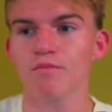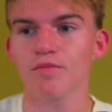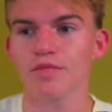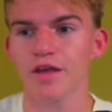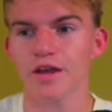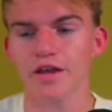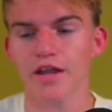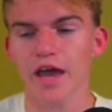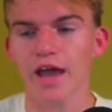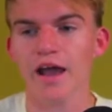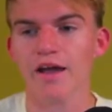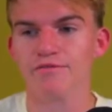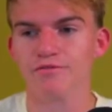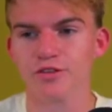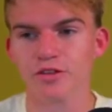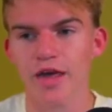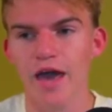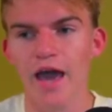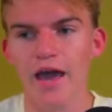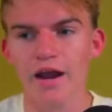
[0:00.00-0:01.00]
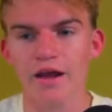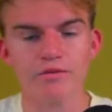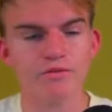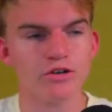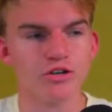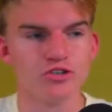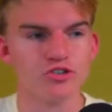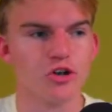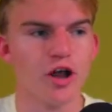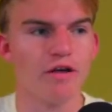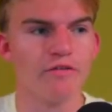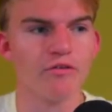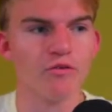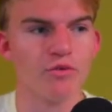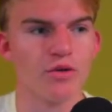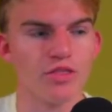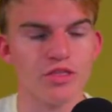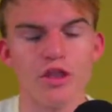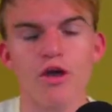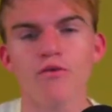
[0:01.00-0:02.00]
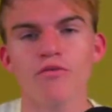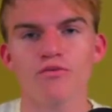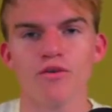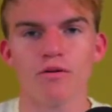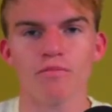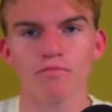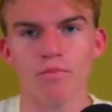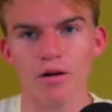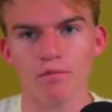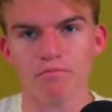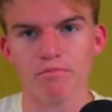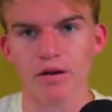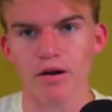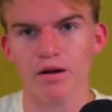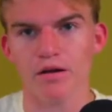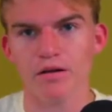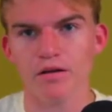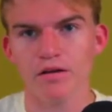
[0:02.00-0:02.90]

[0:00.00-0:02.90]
the day after that I want to drive it with no front bumper.